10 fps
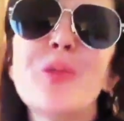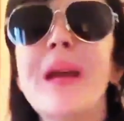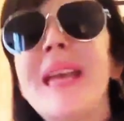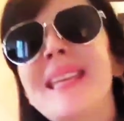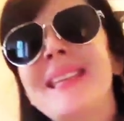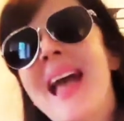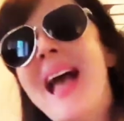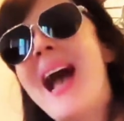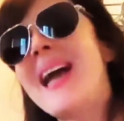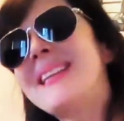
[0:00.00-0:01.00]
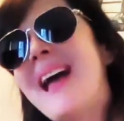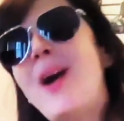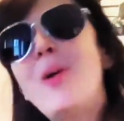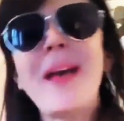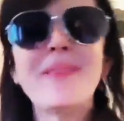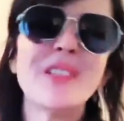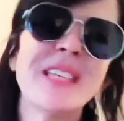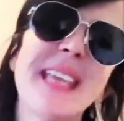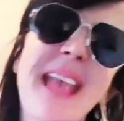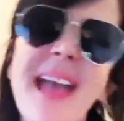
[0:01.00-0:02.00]
weight, I now have to
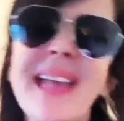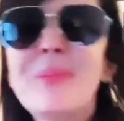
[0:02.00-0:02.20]
get